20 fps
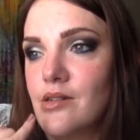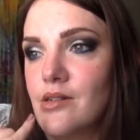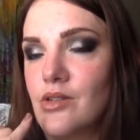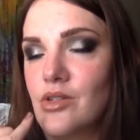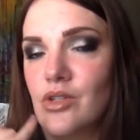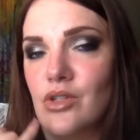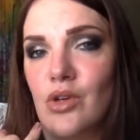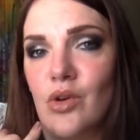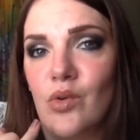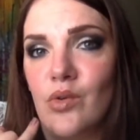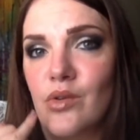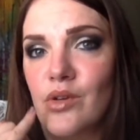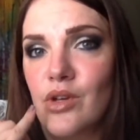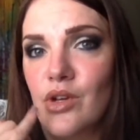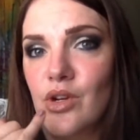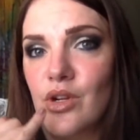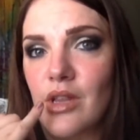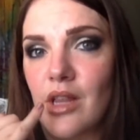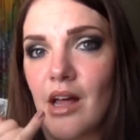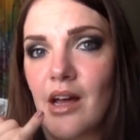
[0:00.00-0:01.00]
show
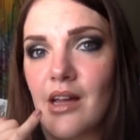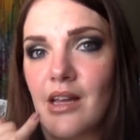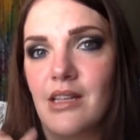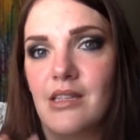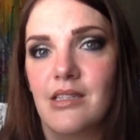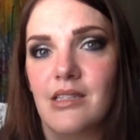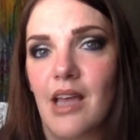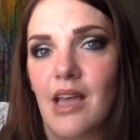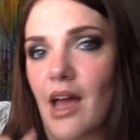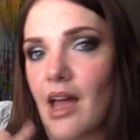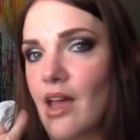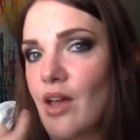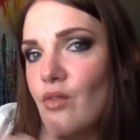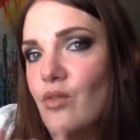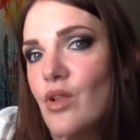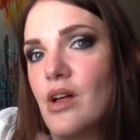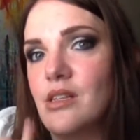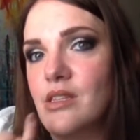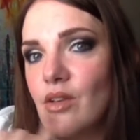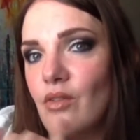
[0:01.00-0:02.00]
your lines, I have
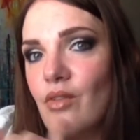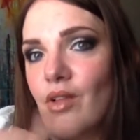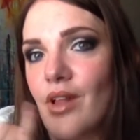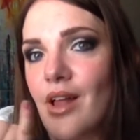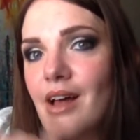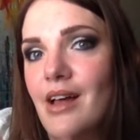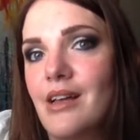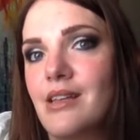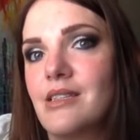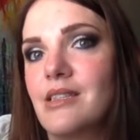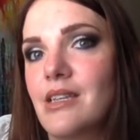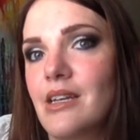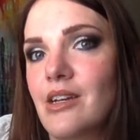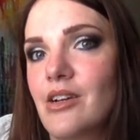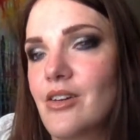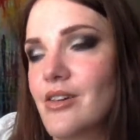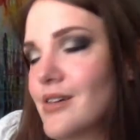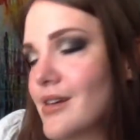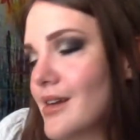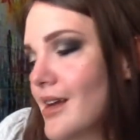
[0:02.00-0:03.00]
lots of lines
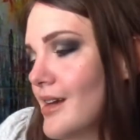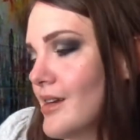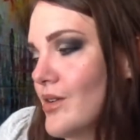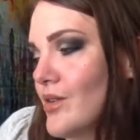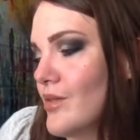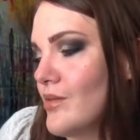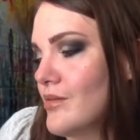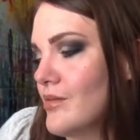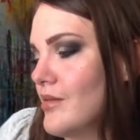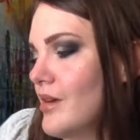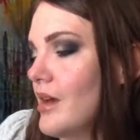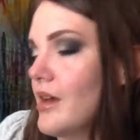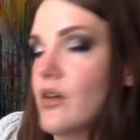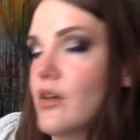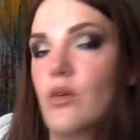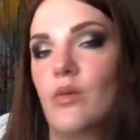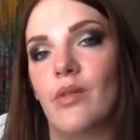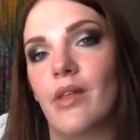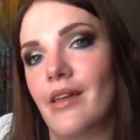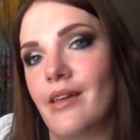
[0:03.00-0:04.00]
here and I don't I
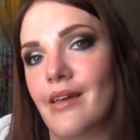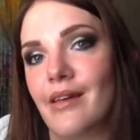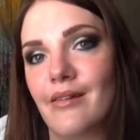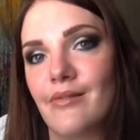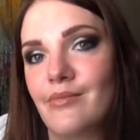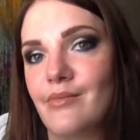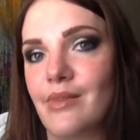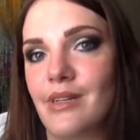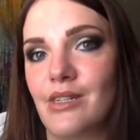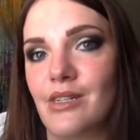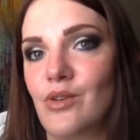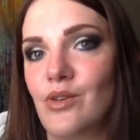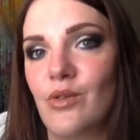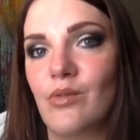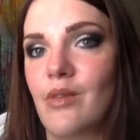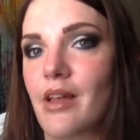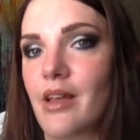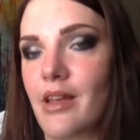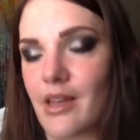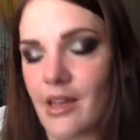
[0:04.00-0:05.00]
don't like it. I
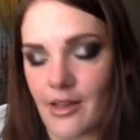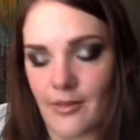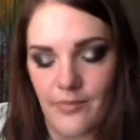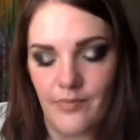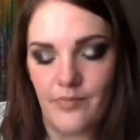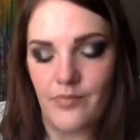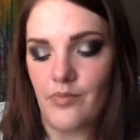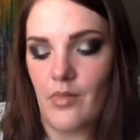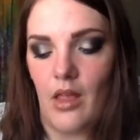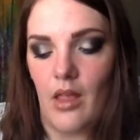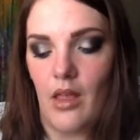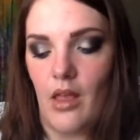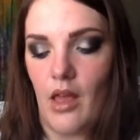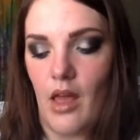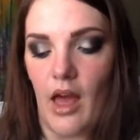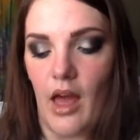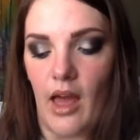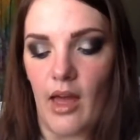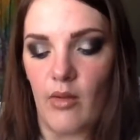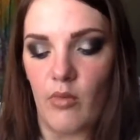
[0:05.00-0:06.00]
don't like it.
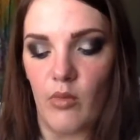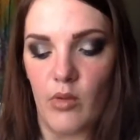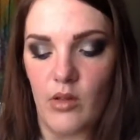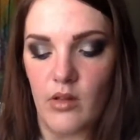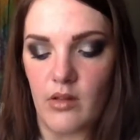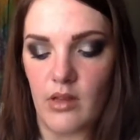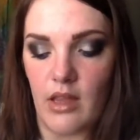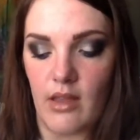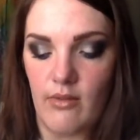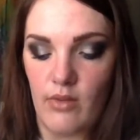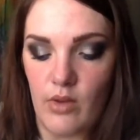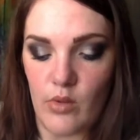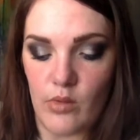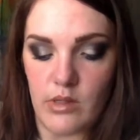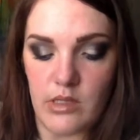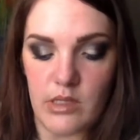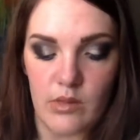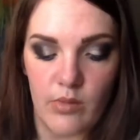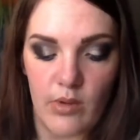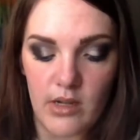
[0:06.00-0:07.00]
I will give you a
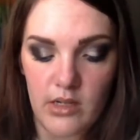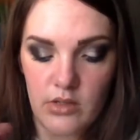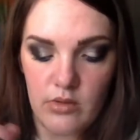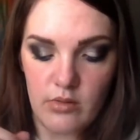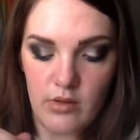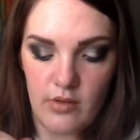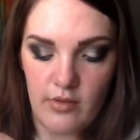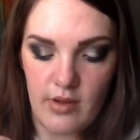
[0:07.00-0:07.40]
swatch real